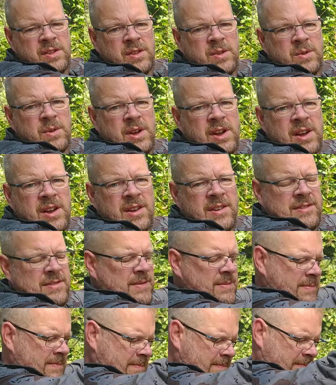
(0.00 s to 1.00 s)
you guys
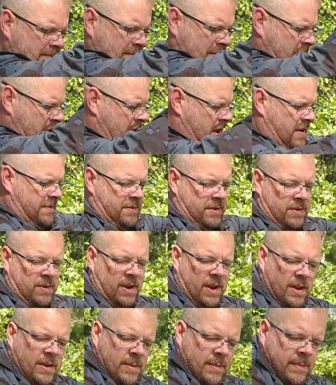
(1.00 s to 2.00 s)
have a
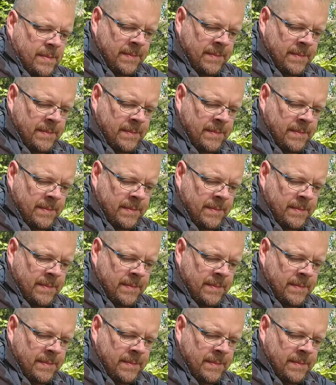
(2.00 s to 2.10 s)
great